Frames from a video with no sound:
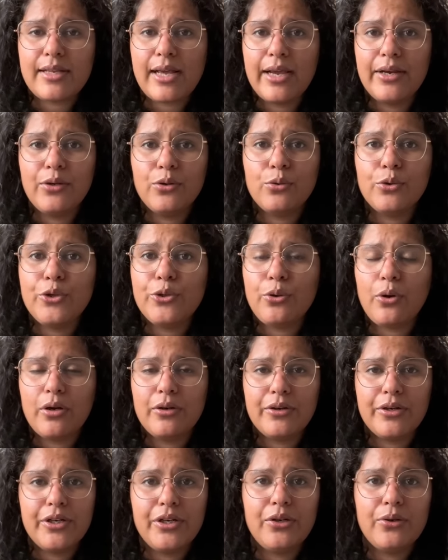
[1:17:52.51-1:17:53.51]
I know you
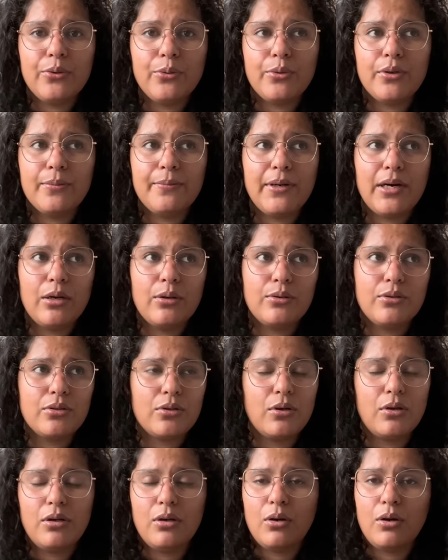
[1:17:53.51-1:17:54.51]
already know about
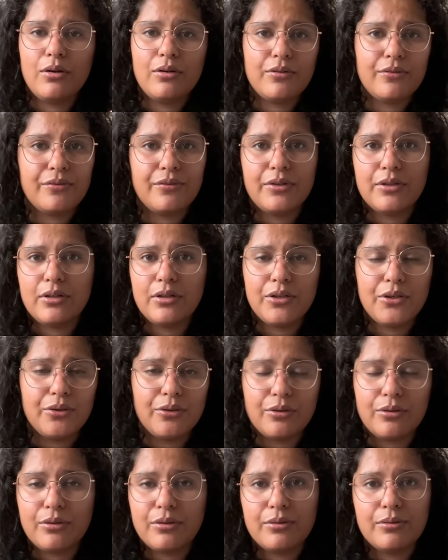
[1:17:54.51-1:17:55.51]
a lot of the, you
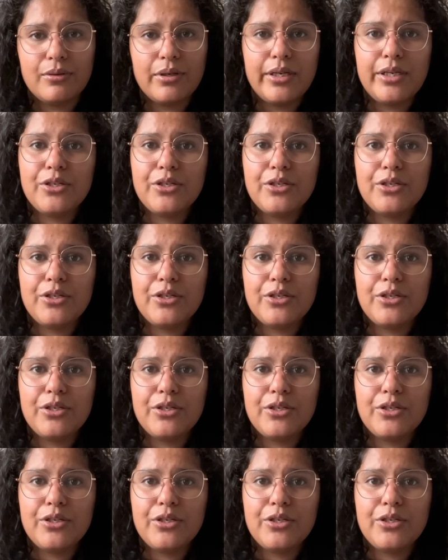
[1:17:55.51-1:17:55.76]
know,